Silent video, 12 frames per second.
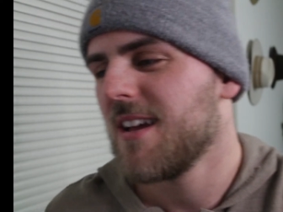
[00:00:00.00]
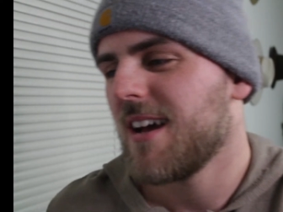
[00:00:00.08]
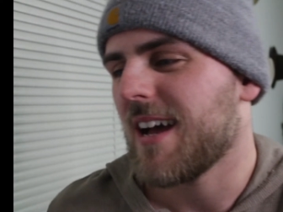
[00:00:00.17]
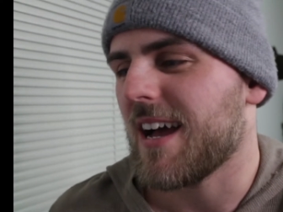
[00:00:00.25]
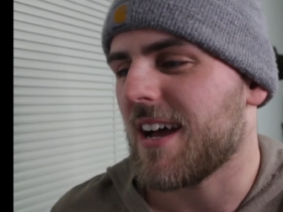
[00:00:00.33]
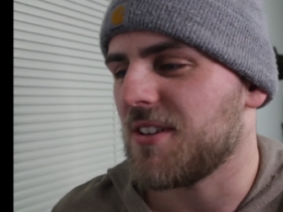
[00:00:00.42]

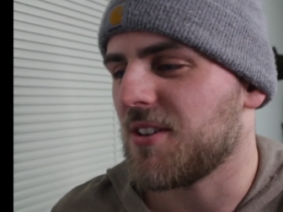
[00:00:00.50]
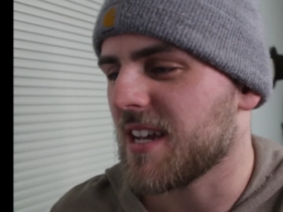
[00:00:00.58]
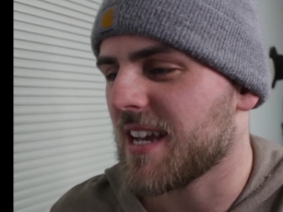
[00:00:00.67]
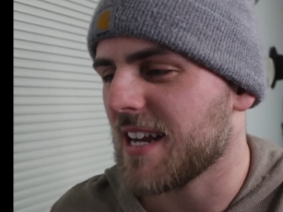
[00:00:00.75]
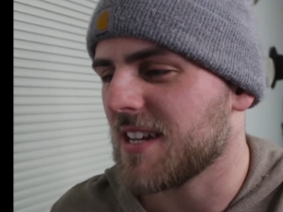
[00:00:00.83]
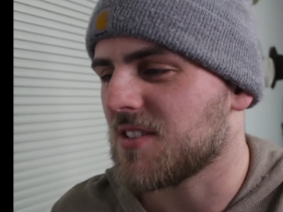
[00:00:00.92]
You can
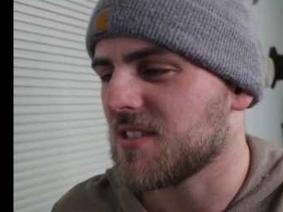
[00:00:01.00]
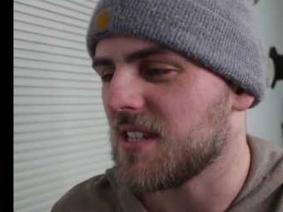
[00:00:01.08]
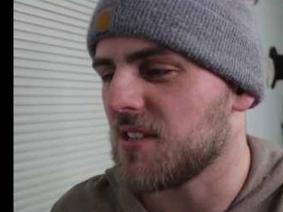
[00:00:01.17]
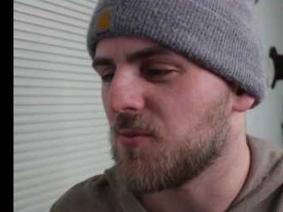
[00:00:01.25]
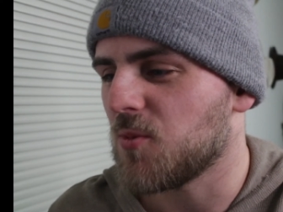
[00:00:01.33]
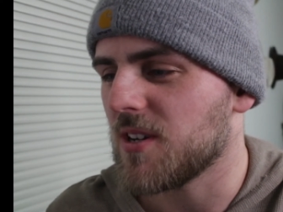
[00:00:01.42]
kind of see
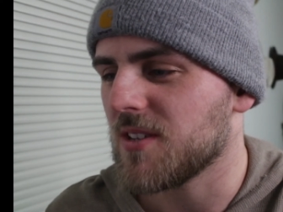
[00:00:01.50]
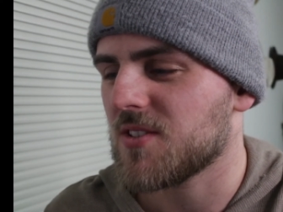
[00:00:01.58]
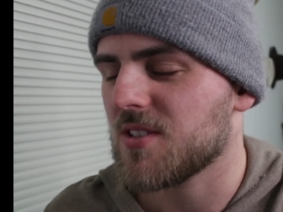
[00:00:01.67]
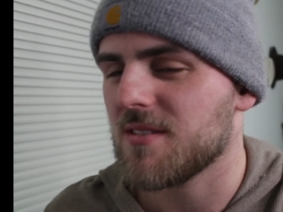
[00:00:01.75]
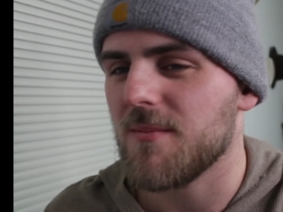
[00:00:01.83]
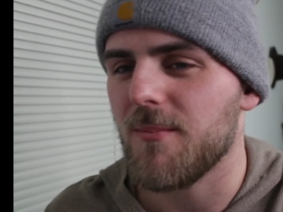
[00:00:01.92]

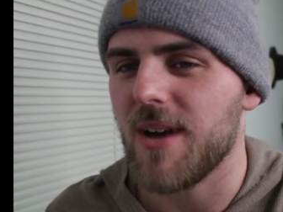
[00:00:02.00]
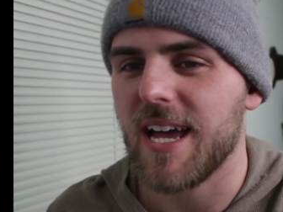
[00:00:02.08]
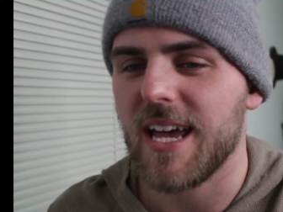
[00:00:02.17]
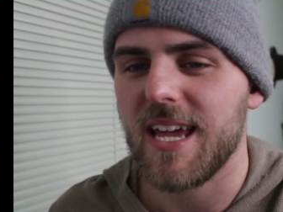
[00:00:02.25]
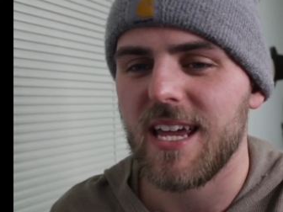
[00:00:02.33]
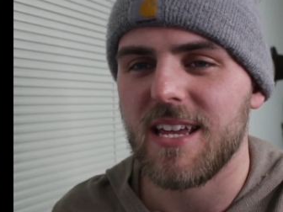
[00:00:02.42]
what
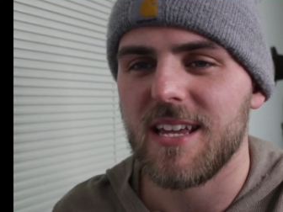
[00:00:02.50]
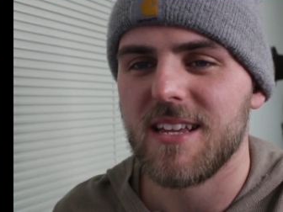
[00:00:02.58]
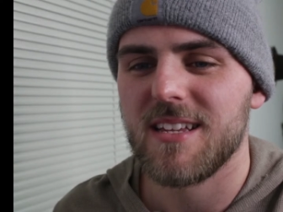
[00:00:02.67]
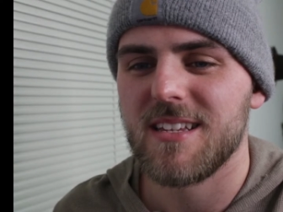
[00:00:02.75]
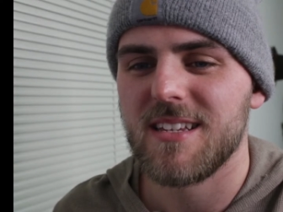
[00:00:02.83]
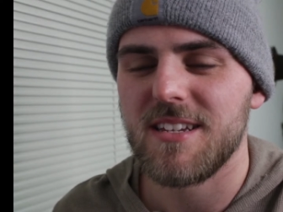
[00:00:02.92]
my
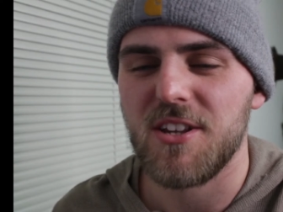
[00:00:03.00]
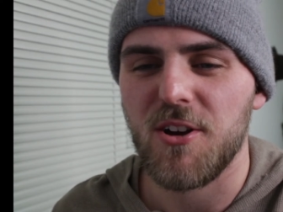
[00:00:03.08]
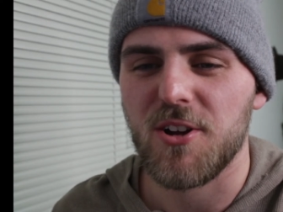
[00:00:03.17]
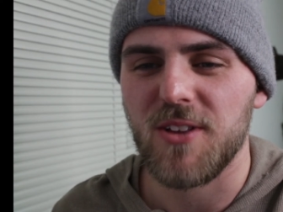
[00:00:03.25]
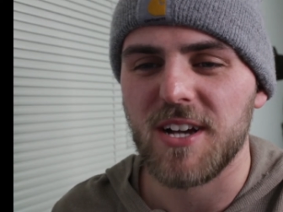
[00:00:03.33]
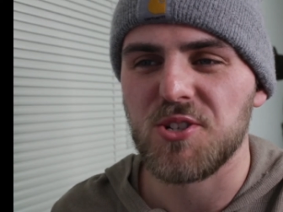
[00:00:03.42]

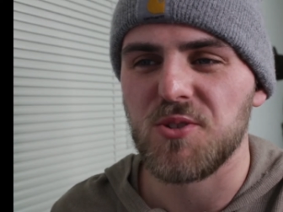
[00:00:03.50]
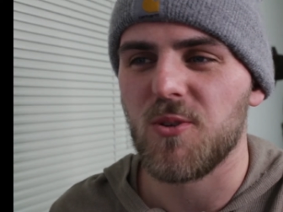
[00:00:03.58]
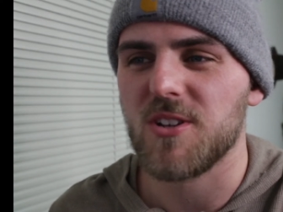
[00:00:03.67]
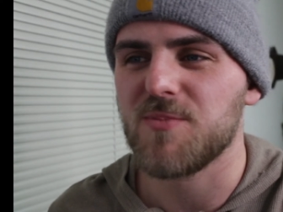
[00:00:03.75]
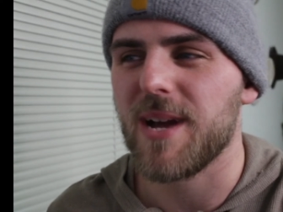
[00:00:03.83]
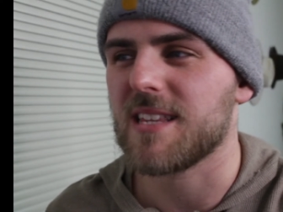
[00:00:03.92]
collection
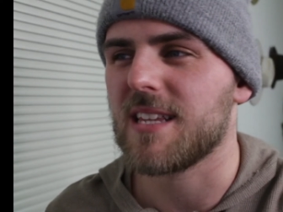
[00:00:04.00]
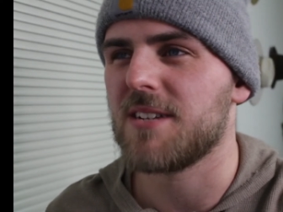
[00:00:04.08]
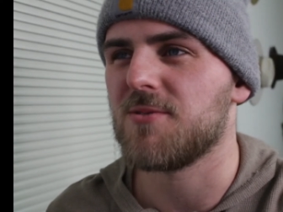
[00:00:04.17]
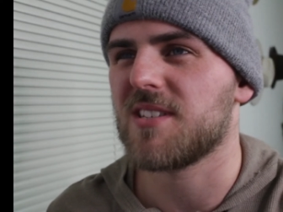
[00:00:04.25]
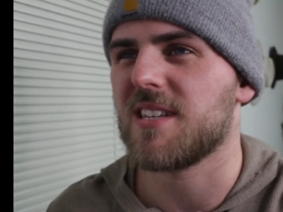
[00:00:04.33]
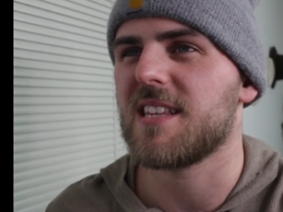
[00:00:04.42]
was back then. It
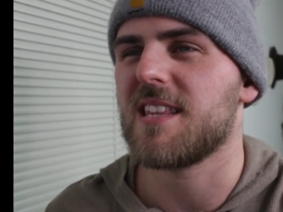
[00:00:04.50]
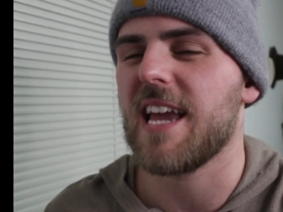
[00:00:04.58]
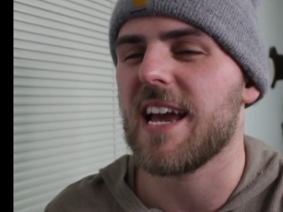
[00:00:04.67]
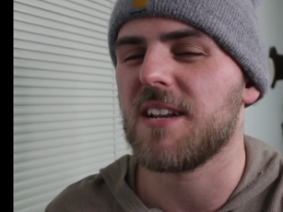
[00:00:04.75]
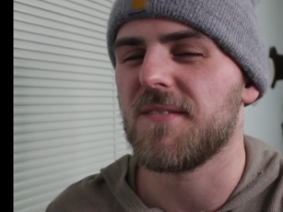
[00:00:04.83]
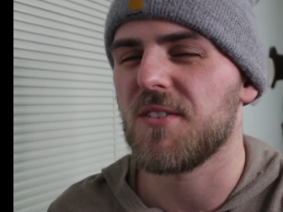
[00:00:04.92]
was like the
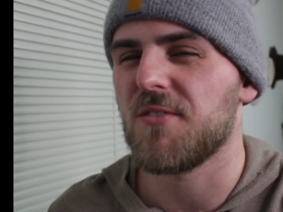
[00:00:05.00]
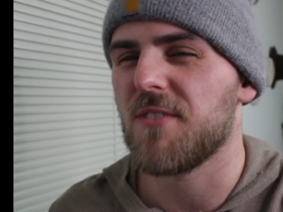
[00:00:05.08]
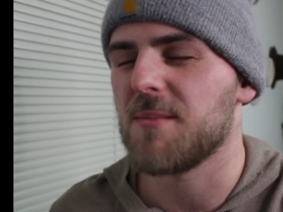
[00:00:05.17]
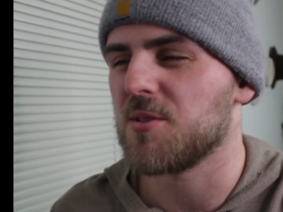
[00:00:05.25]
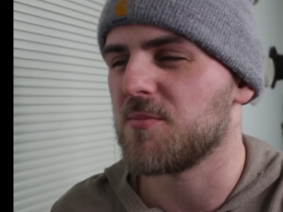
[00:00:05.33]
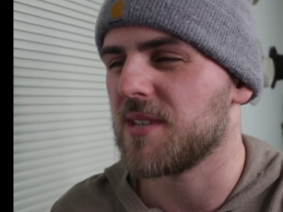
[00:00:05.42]
end of
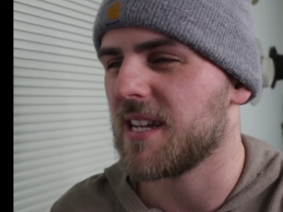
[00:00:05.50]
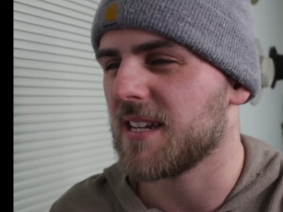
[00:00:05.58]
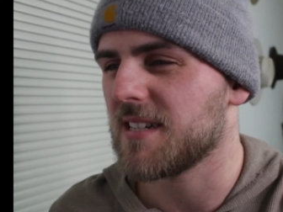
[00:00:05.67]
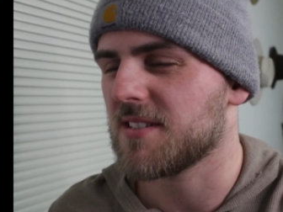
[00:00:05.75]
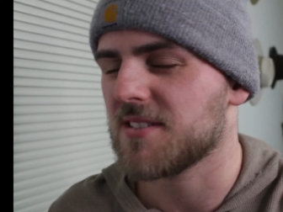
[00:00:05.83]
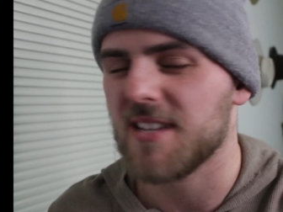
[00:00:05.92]
November, beginning of
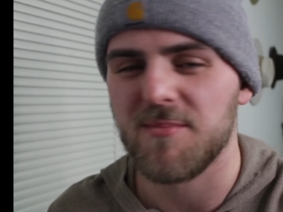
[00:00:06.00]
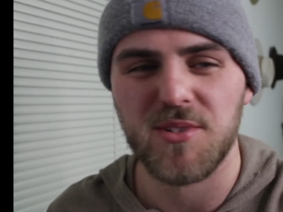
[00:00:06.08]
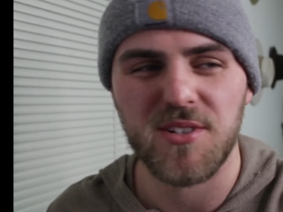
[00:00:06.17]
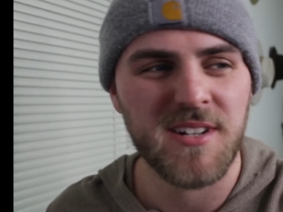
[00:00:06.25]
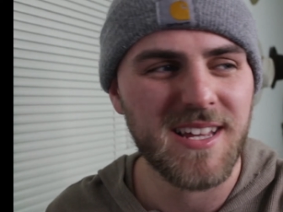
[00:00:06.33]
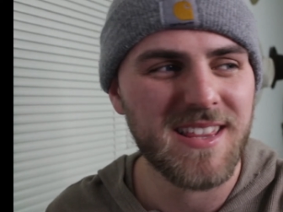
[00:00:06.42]

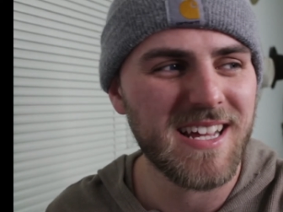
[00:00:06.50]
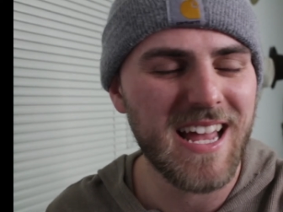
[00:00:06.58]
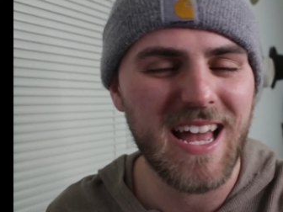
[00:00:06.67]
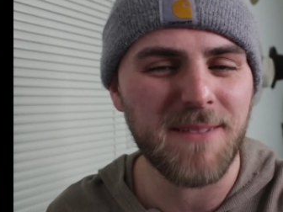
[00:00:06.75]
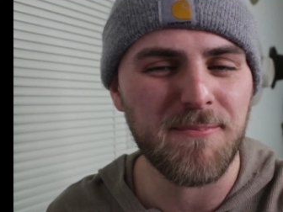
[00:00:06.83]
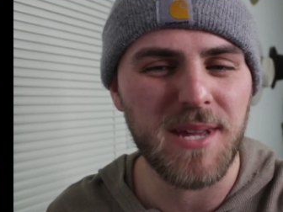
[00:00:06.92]
December. I think I
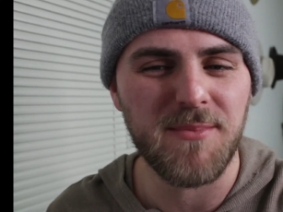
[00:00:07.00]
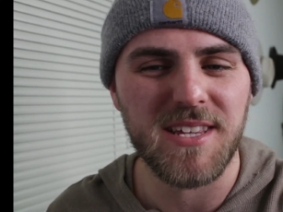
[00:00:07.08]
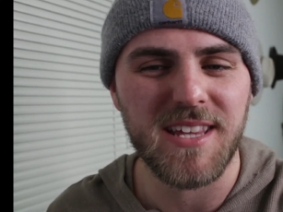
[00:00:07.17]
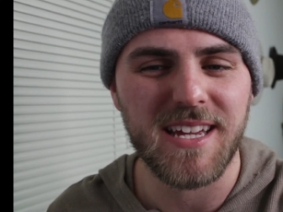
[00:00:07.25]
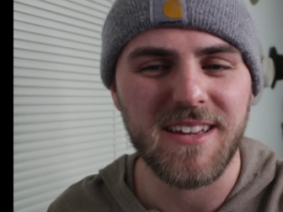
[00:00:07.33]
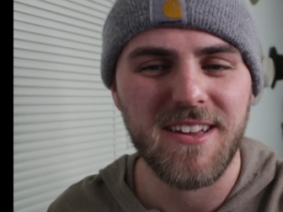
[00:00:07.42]
had maybe
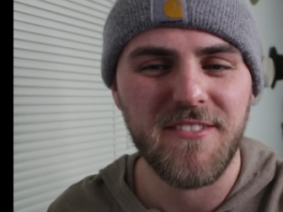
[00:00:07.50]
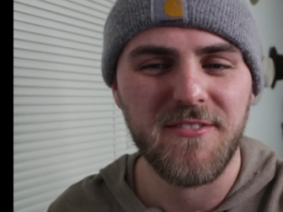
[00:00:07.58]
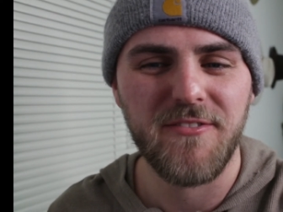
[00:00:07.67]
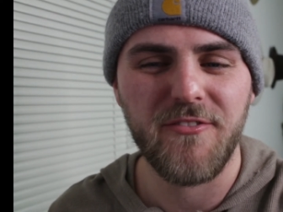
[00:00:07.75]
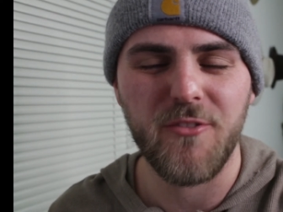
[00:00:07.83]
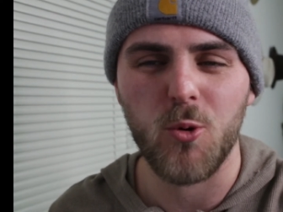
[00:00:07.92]
like
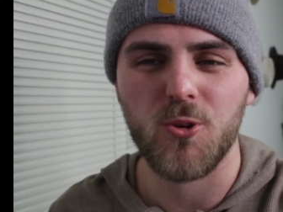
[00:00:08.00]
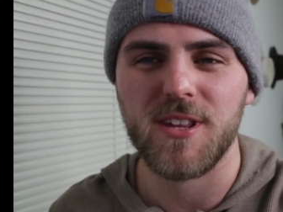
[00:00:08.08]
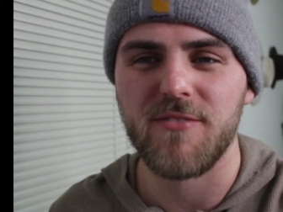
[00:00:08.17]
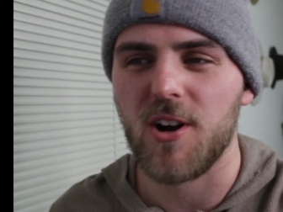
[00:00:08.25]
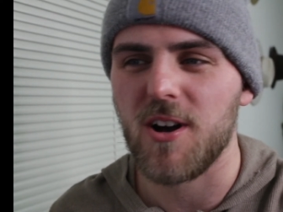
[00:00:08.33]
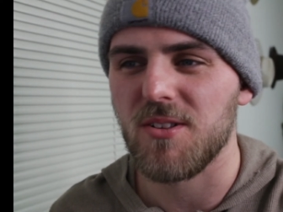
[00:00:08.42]
40
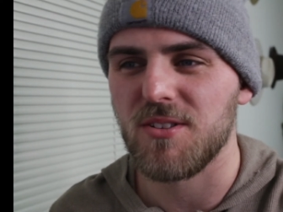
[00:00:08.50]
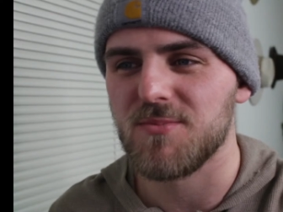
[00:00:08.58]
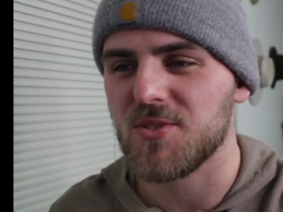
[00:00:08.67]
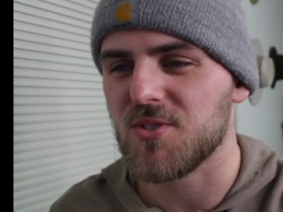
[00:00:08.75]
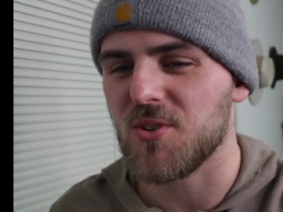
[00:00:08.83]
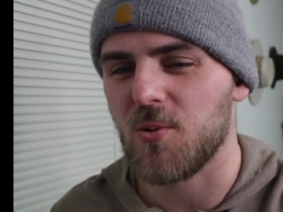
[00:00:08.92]

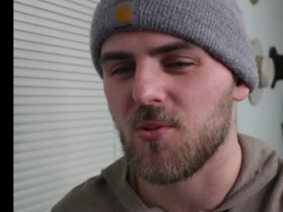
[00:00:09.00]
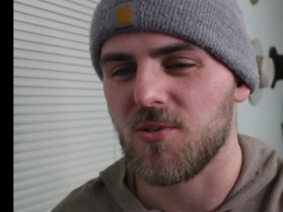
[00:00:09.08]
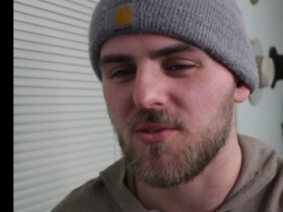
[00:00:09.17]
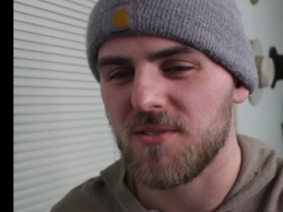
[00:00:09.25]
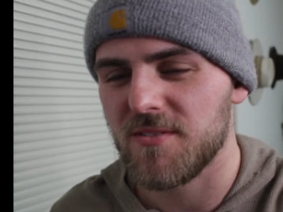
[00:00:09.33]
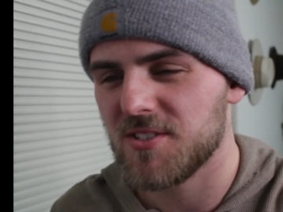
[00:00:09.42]
volumes
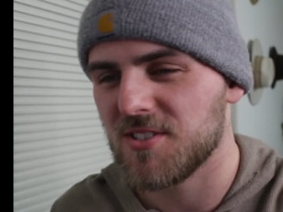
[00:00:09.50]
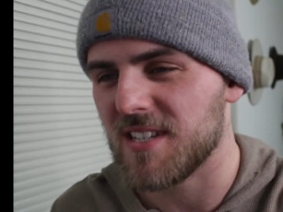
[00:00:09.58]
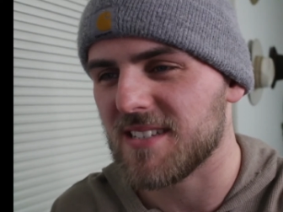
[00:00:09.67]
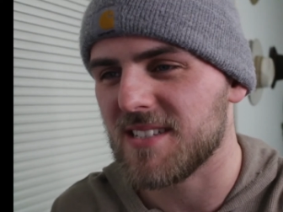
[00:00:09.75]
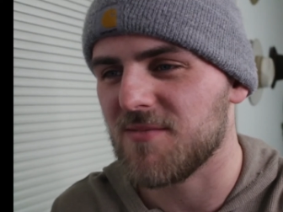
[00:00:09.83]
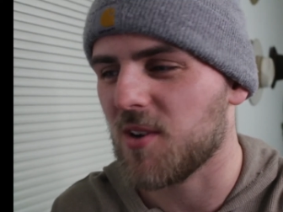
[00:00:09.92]
total,
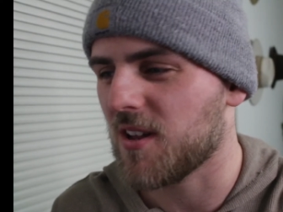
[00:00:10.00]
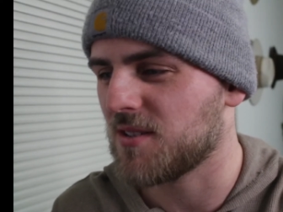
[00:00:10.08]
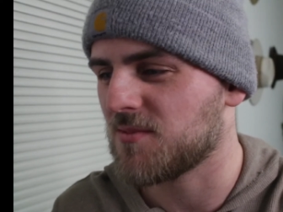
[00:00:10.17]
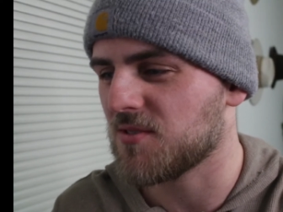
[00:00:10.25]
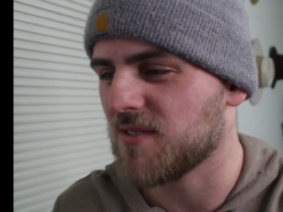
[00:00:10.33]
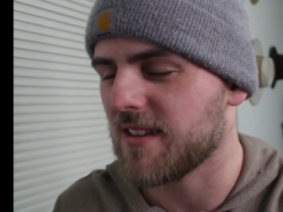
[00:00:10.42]
60
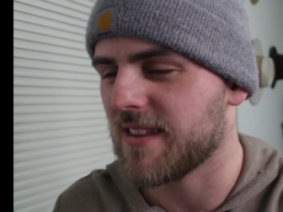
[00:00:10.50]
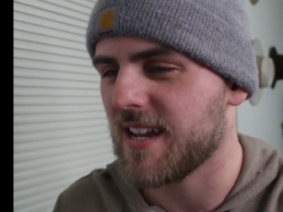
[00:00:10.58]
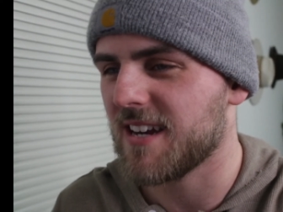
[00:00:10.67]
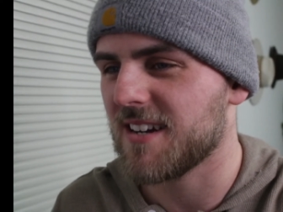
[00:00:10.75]
volumes around there.